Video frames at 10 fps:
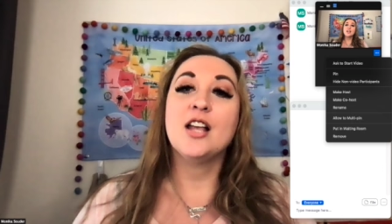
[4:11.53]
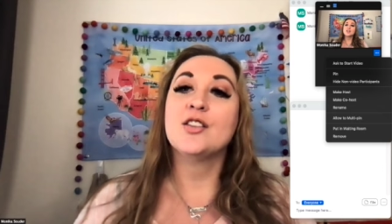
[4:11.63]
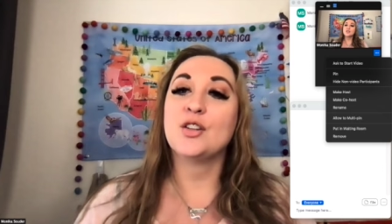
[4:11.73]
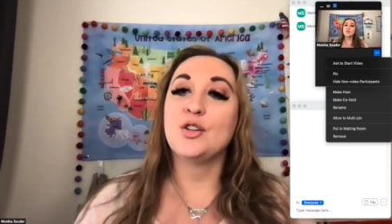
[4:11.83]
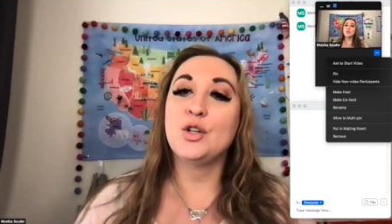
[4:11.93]

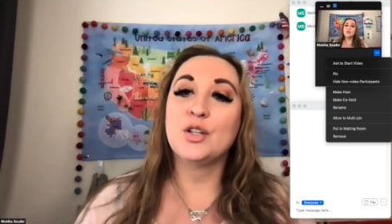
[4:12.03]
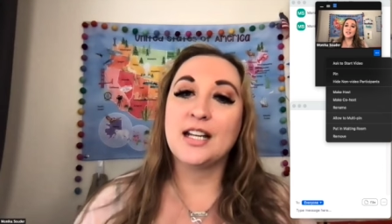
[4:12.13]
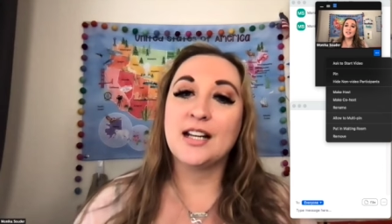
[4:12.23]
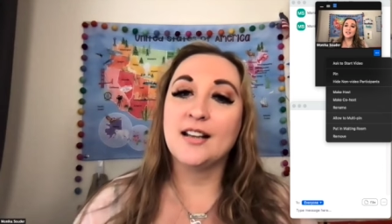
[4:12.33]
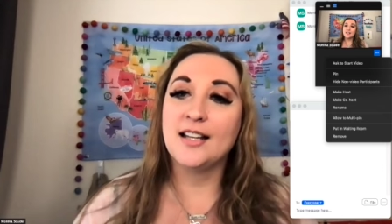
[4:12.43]
So you
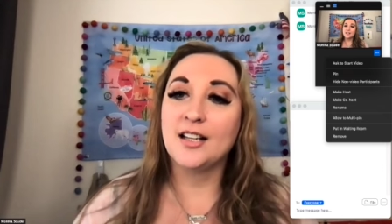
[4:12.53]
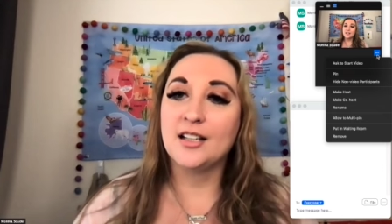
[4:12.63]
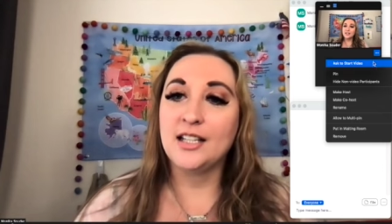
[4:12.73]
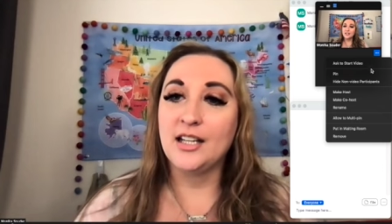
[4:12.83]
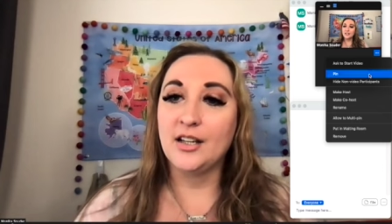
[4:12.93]
can click
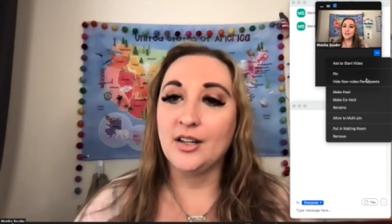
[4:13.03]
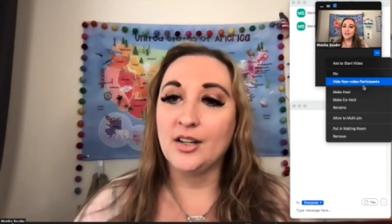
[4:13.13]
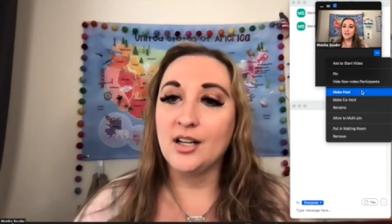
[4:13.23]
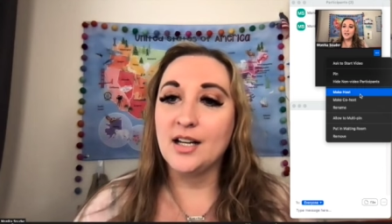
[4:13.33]
on here,